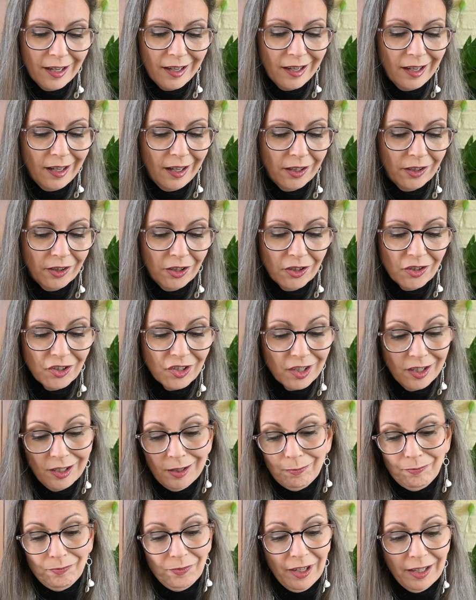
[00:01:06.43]
and there's
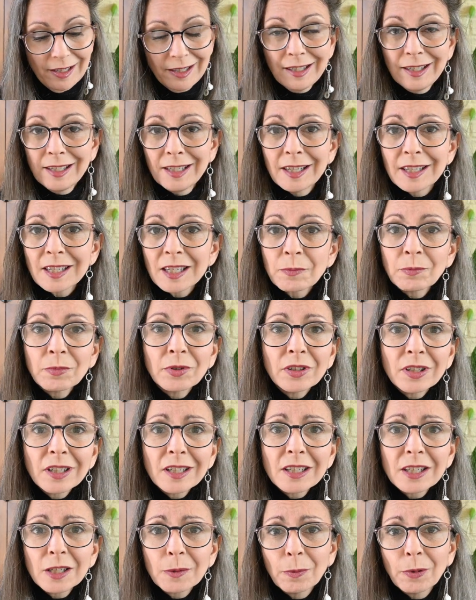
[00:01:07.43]
a
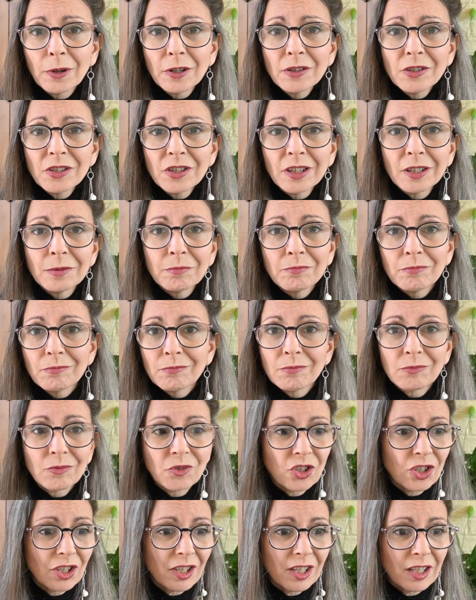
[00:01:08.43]
displeased person
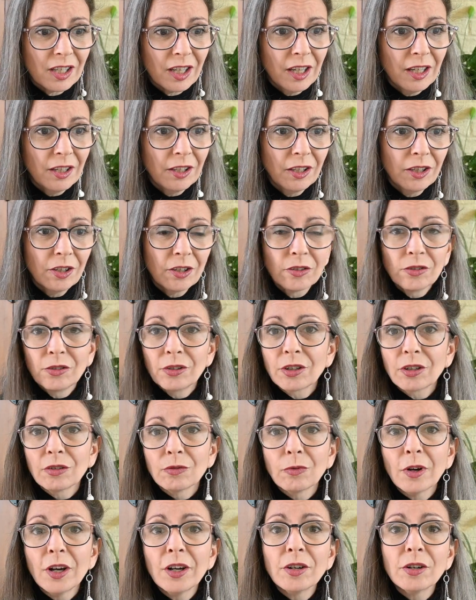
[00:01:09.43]
just standing there
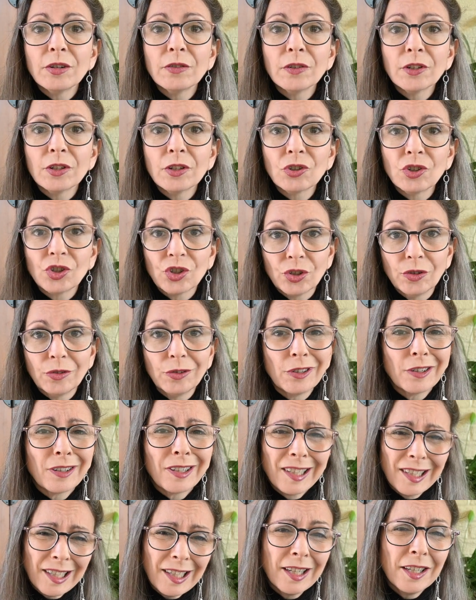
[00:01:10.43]
looking right over their
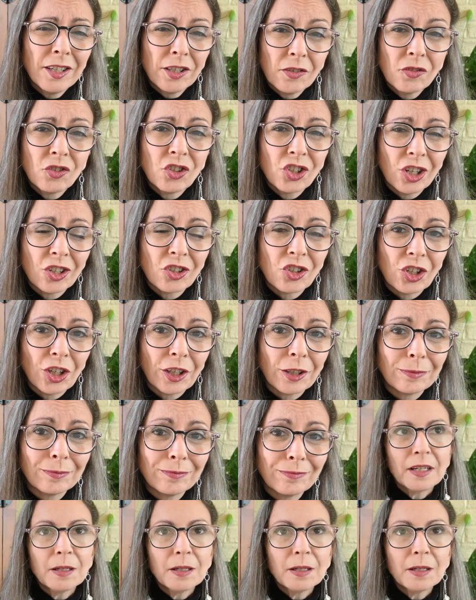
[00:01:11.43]
shoulder, kind of judging.